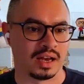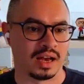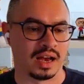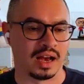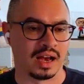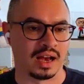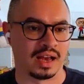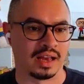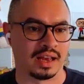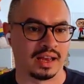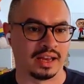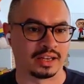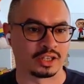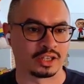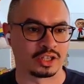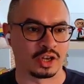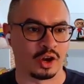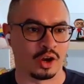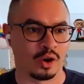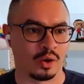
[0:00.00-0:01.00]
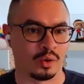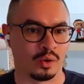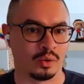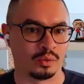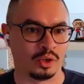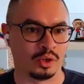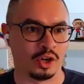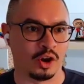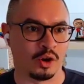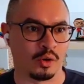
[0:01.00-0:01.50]
And
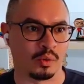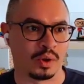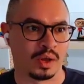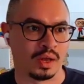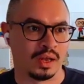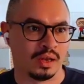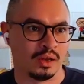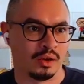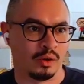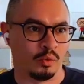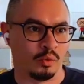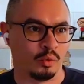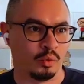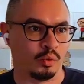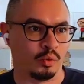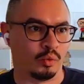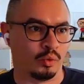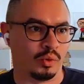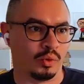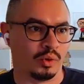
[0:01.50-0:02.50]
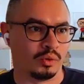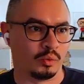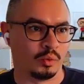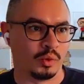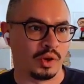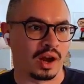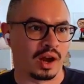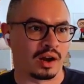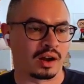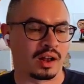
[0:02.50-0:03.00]
so,
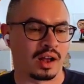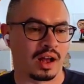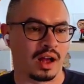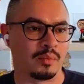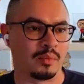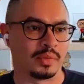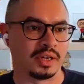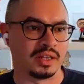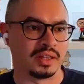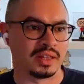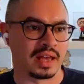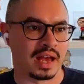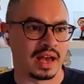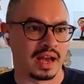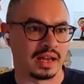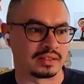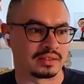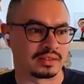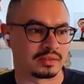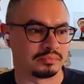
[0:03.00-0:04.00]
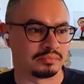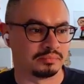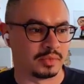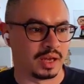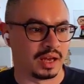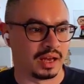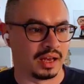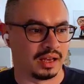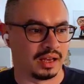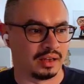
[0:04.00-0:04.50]
we are a company that
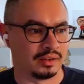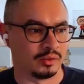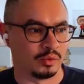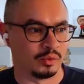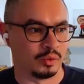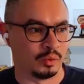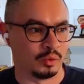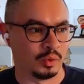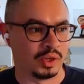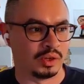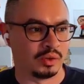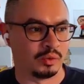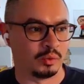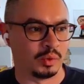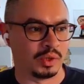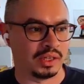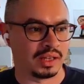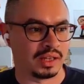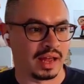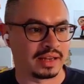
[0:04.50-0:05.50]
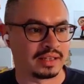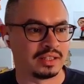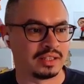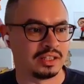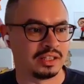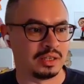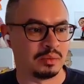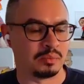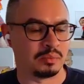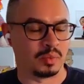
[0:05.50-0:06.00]
we like to
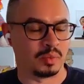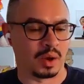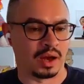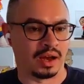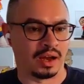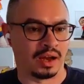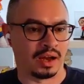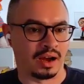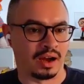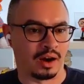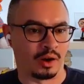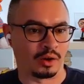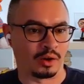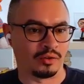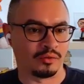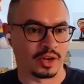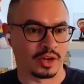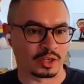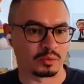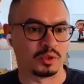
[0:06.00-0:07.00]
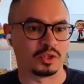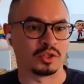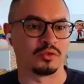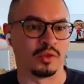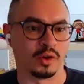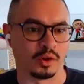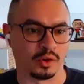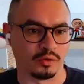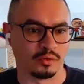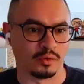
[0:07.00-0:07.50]
keep our investments
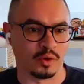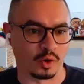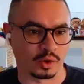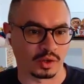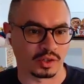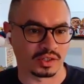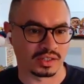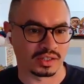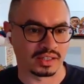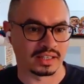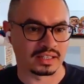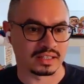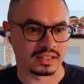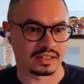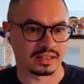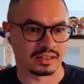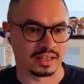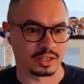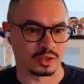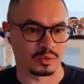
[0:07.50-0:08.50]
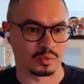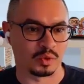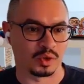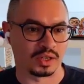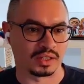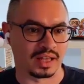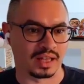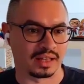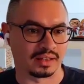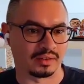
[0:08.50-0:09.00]
very focused. Let's put
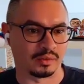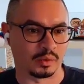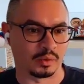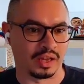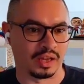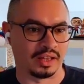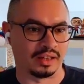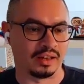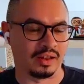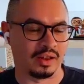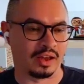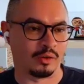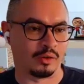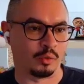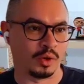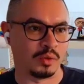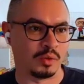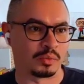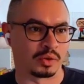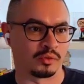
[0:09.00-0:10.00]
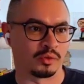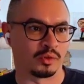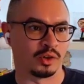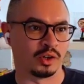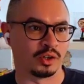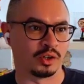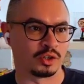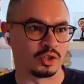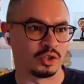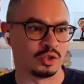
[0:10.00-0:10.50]
it that way. And we
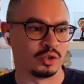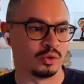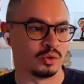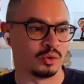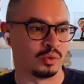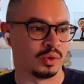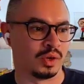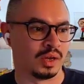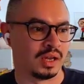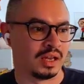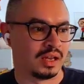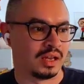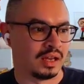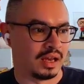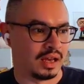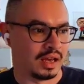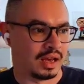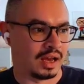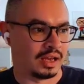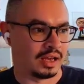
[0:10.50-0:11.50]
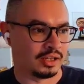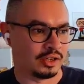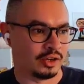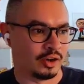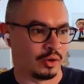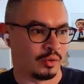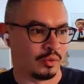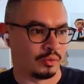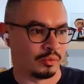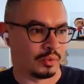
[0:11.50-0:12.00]
prefer to
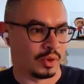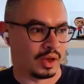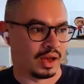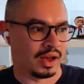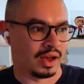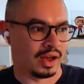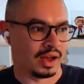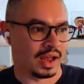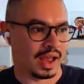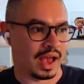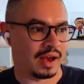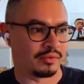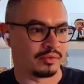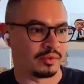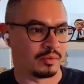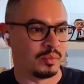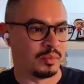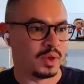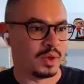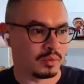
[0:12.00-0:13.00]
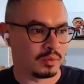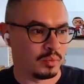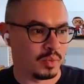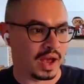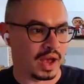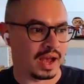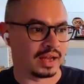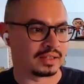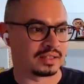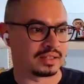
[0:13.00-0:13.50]
have a big
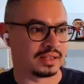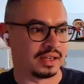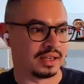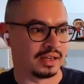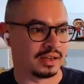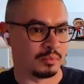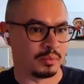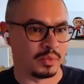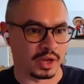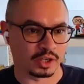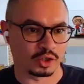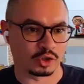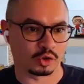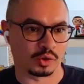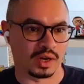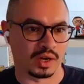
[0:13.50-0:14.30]
bet in a big